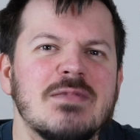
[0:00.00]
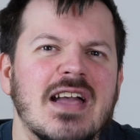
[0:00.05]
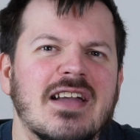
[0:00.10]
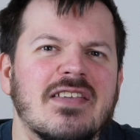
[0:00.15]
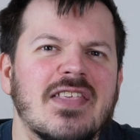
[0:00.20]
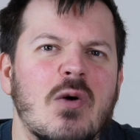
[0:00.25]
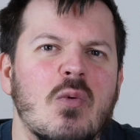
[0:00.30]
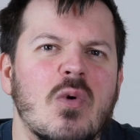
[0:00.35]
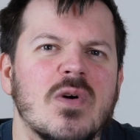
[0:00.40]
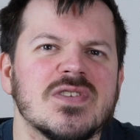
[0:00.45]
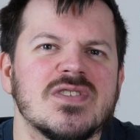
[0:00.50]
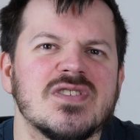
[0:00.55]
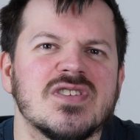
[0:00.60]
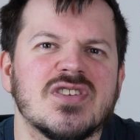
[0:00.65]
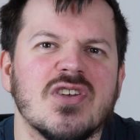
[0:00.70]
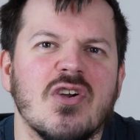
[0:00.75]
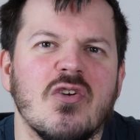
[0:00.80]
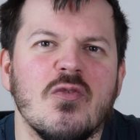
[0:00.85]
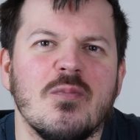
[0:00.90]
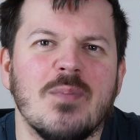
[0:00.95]
Deck, that wasn't
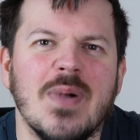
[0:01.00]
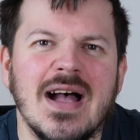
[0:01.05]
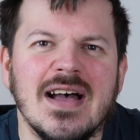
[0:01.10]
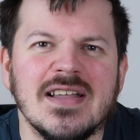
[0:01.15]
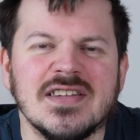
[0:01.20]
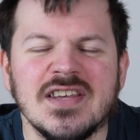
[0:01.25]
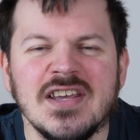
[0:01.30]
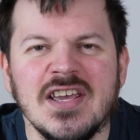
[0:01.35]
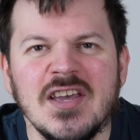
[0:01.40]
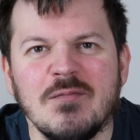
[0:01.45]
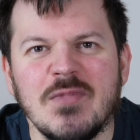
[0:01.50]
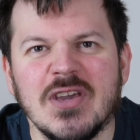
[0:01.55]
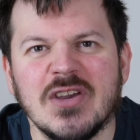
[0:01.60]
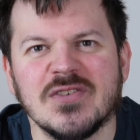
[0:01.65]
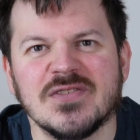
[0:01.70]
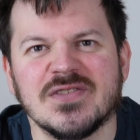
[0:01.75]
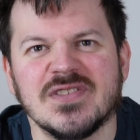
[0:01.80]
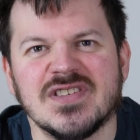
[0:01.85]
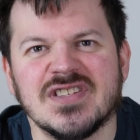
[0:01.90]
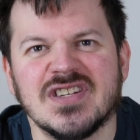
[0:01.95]
so bad,
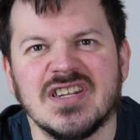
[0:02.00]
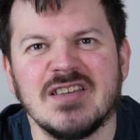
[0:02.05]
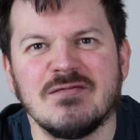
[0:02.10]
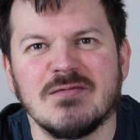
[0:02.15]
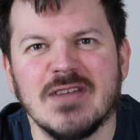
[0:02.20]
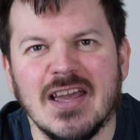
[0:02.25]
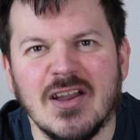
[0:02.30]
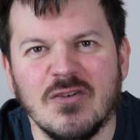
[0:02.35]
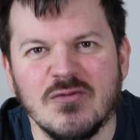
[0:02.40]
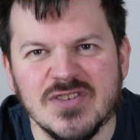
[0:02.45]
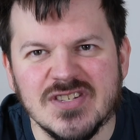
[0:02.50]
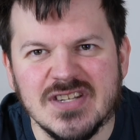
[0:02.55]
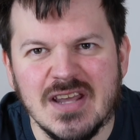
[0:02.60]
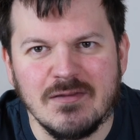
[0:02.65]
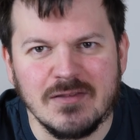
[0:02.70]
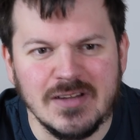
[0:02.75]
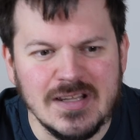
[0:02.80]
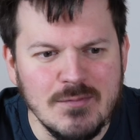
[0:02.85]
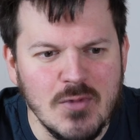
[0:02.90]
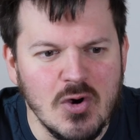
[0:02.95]
because the Steam Deck was
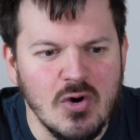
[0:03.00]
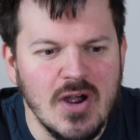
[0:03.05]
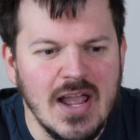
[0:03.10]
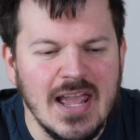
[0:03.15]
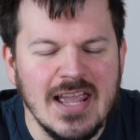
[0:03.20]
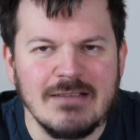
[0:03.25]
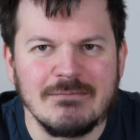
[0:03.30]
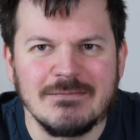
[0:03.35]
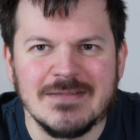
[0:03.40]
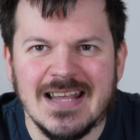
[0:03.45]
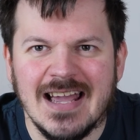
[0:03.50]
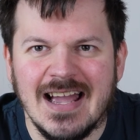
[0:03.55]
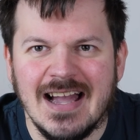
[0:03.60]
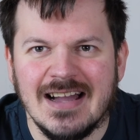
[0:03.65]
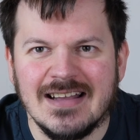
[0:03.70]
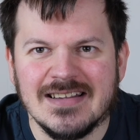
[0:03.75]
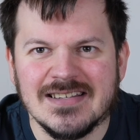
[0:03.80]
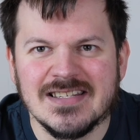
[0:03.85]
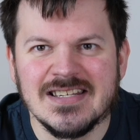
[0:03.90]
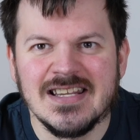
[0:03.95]
definitely more aimed
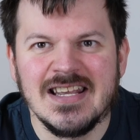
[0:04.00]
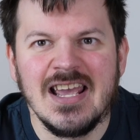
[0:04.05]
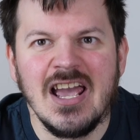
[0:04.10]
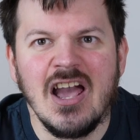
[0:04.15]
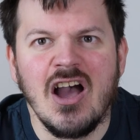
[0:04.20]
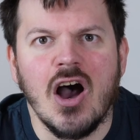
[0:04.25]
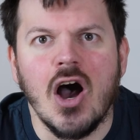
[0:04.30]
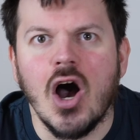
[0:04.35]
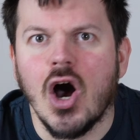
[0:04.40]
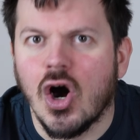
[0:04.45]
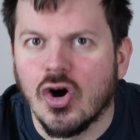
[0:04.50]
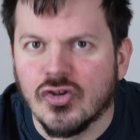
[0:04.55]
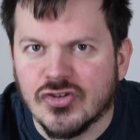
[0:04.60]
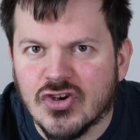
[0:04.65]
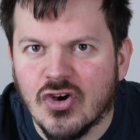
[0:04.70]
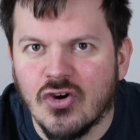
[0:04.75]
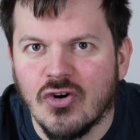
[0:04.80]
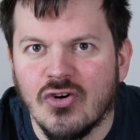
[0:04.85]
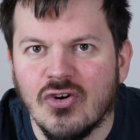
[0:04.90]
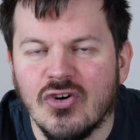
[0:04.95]
at
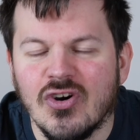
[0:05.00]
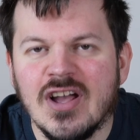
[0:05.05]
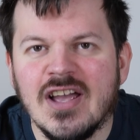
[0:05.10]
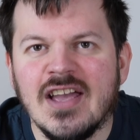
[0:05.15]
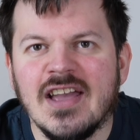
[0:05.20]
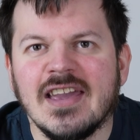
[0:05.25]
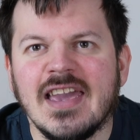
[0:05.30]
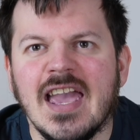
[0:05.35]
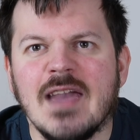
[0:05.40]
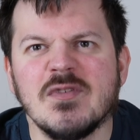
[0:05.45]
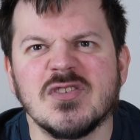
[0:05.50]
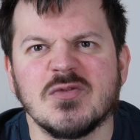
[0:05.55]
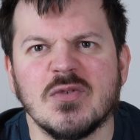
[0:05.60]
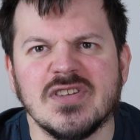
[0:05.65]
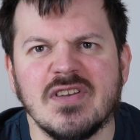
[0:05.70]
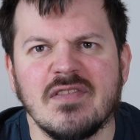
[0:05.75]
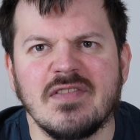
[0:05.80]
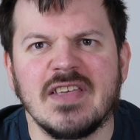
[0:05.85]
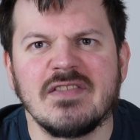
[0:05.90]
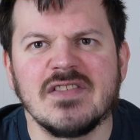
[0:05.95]
hardcore gamers,
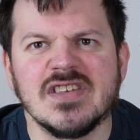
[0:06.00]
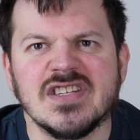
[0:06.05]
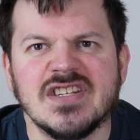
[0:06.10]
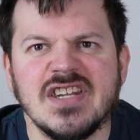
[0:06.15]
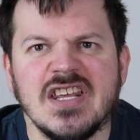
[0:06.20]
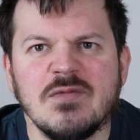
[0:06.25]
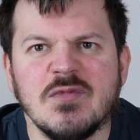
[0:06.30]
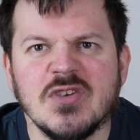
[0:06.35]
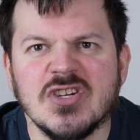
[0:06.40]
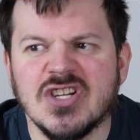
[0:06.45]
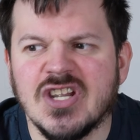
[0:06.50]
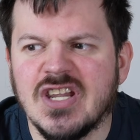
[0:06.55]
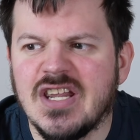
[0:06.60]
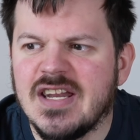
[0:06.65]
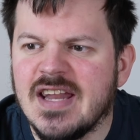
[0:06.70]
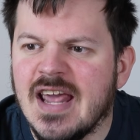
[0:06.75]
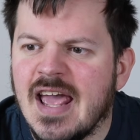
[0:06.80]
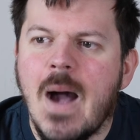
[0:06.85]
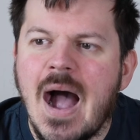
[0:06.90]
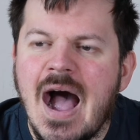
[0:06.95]
whereas I think the Steam
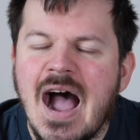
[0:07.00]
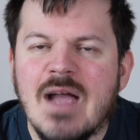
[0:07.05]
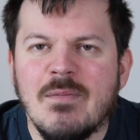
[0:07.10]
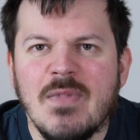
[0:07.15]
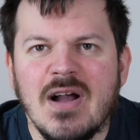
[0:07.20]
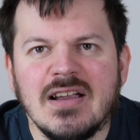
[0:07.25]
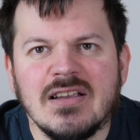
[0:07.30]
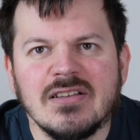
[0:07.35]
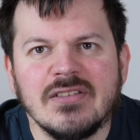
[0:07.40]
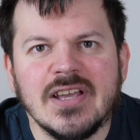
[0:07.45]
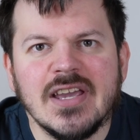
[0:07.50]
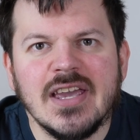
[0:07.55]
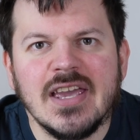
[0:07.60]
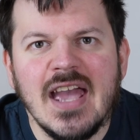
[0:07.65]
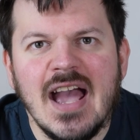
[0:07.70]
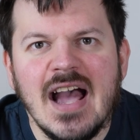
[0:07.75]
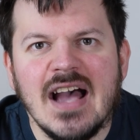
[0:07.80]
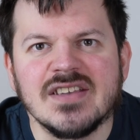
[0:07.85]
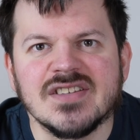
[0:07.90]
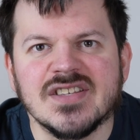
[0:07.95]
machine, I'm angling it
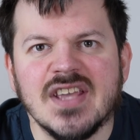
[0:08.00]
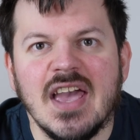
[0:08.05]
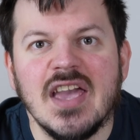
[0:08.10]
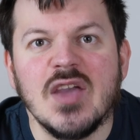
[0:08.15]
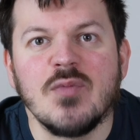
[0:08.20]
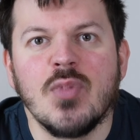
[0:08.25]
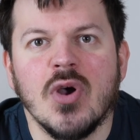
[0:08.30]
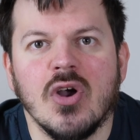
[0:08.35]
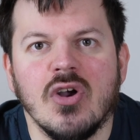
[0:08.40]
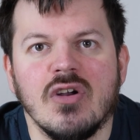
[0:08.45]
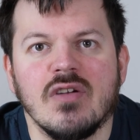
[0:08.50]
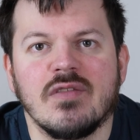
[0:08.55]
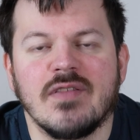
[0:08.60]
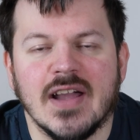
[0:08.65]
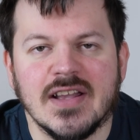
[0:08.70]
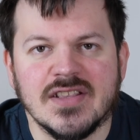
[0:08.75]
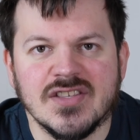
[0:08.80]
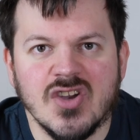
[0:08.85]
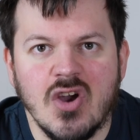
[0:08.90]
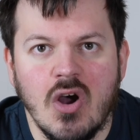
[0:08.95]
as a
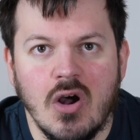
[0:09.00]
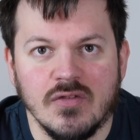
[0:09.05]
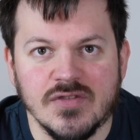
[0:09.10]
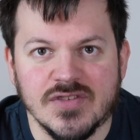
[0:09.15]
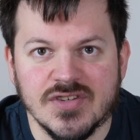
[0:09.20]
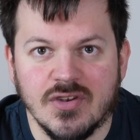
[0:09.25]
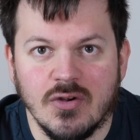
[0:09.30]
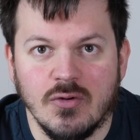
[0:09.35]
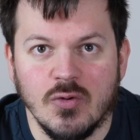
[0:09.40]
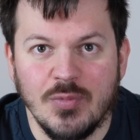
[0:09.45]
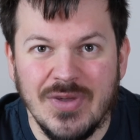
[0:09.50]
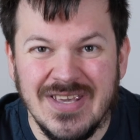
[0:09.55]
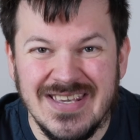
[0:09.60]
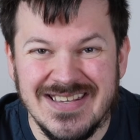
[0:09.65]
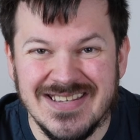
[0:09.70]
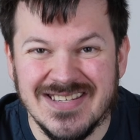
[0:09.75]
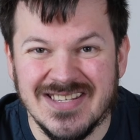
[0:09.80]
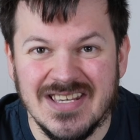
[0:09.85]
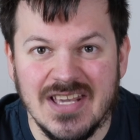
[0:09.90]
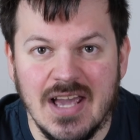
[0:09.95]
perfect console
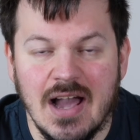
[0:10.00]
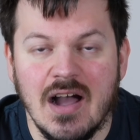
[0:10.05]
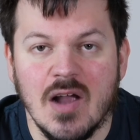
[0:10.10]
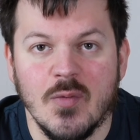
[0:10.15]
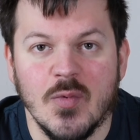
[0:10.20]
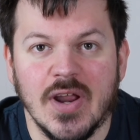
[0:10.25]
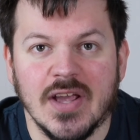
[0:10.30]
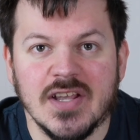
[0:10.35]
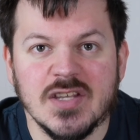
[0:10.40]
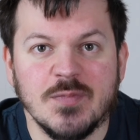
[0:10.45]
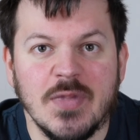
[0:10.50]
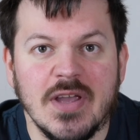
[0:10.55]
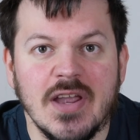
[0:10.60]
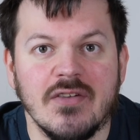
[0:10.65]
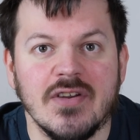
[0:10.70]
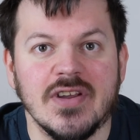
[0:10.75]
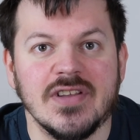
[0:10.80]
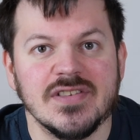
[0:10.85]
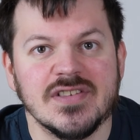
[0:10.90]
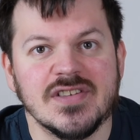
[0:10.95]
PC hybrid
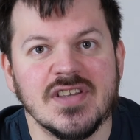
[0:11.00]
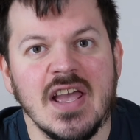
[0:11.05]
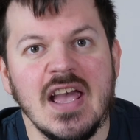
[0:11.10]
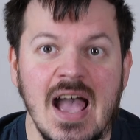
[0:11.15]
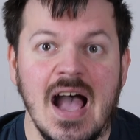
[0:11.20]
experience.